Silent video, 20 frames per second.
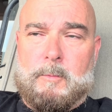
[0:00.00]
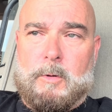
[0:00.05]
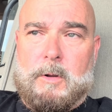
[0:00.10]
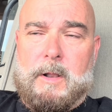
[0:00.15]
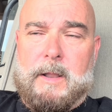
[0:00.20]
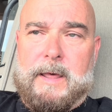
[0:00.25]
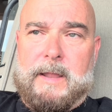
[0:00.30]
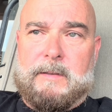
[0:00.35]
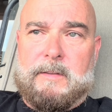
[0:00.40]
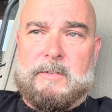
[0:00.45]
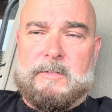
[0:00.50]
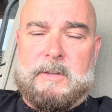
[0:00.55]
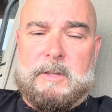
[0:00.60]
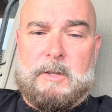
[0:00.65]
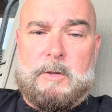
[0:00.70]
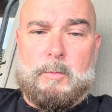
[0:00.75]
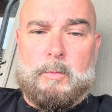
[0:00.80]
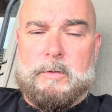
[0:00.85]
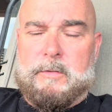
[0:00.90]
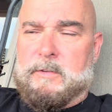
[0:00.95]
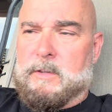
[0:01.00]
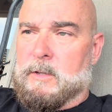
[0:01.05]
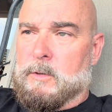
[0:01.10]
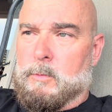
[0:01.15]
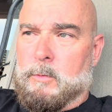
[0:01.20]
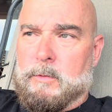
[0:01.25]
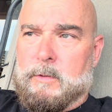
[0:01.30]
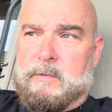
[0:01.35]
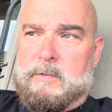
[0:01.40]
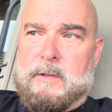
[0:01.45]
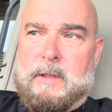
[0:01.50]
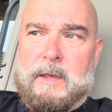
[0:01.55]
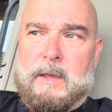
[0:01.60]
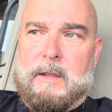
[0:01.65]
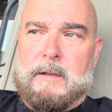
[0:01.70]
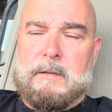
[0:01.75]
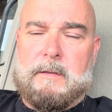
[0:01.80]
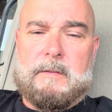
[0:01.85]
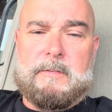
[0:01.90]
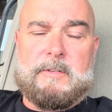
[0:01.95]
We're glad to see you. We'll see you on this
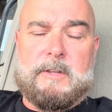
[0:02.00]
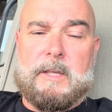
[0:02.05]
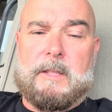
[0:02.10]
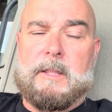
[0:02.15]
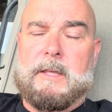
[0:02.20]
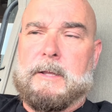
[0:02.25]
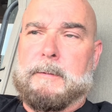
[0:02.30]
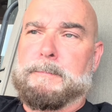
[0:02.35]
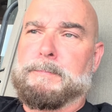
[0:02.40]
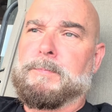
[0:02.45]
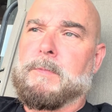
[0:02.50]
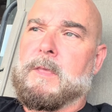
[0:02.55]
date. See you then.